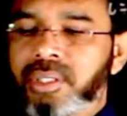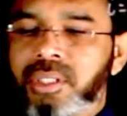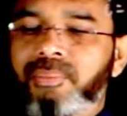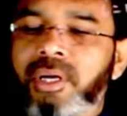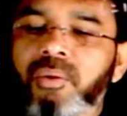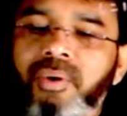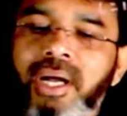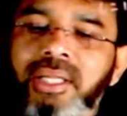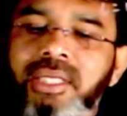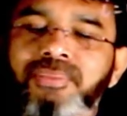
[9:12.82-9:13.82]
simply look
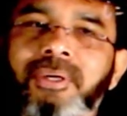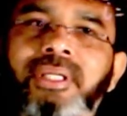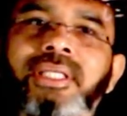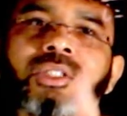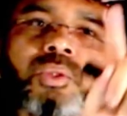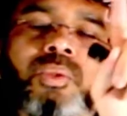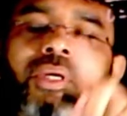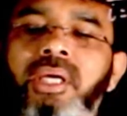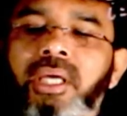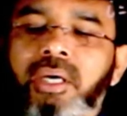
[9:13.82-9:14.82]
at this for these two
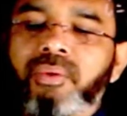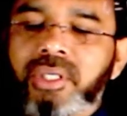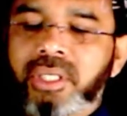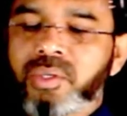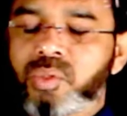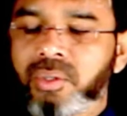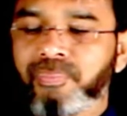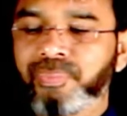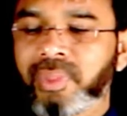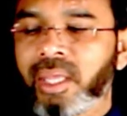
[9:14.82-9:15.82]
equations
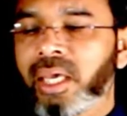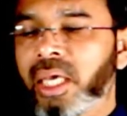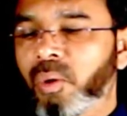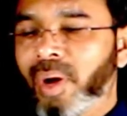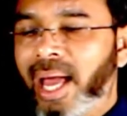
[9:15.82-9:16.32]
you